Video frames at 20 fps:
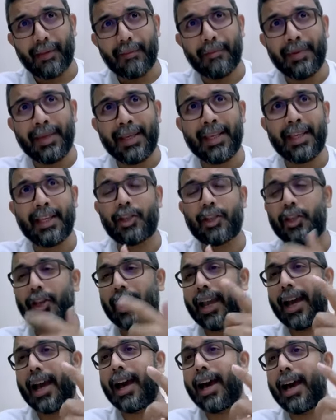me,
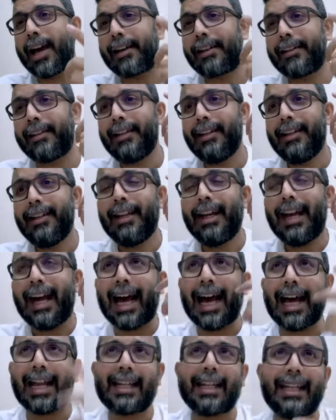JR,
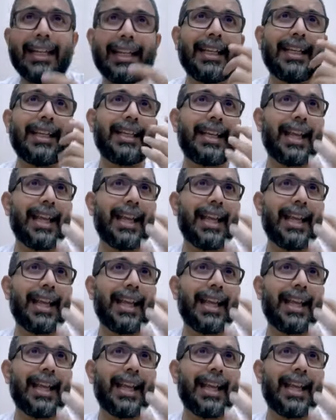Adli,